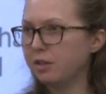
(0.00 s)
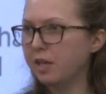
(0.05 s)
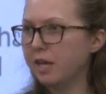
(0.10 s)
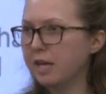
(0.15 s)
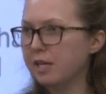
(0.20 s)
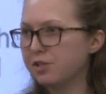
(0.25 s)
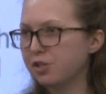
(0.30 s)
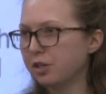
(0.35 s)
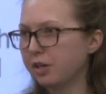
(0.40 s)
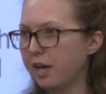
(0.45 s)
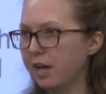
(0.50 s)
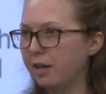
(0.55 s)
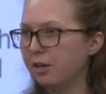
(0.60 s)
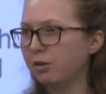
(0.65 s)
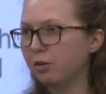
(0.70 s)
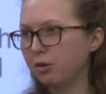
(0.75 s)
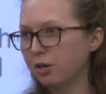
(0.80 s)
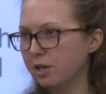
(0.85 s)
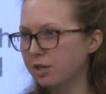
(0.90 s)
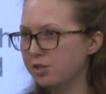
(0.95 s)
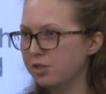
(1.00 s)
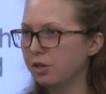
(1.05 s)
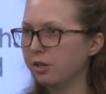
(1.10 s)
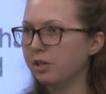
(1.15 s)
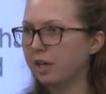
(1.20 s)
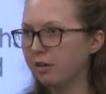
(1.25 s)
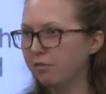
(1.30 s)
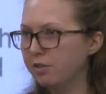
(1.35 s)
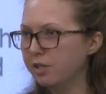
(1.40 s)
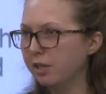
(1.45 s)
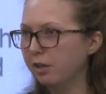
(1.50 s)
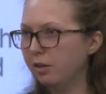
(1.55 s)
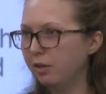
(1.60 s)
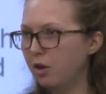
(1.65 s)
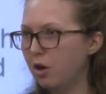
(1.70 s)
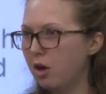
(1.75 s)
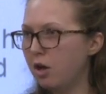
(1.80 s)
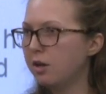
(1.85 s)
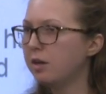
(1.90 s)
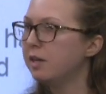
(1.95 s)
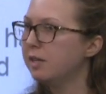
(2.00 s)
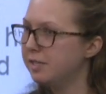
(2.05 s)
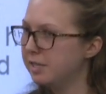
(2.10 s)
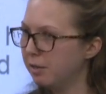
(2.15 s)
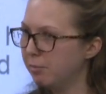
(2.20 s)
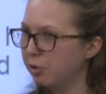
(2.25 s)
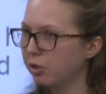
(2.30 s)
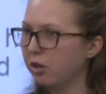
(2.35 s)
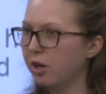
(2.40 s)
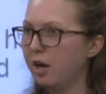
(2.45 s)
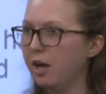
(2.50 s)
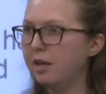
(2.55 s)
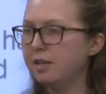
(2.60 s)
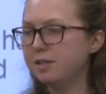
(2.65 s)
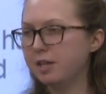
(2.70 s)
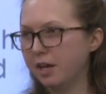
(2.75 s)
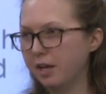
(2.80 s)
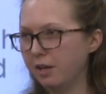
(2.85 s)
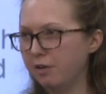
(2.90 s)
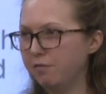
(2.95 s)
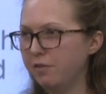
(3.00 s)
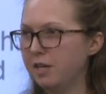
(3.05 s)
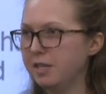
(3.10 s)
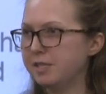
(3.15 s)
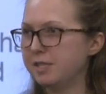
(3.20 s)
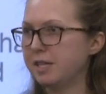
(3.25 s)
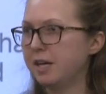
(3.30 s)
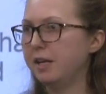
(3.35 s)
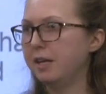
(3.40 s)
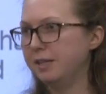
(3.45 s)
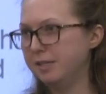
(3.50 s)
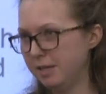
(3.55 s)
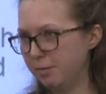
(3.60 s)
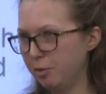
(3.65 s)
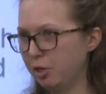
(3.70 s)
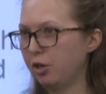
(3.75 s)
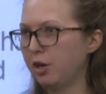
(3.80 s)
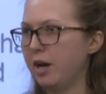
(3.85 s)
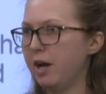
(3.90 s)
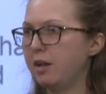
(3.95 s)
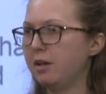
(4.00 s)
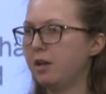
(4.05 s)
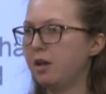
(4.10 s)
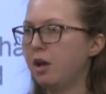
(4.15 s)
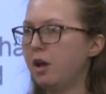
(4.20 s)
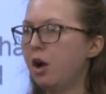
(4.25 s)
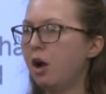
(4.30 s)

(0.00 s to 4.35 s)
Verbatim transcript: the answer categories are Kevin de León, a Democrat, Dianne Feinstein, a Democrat. Okay,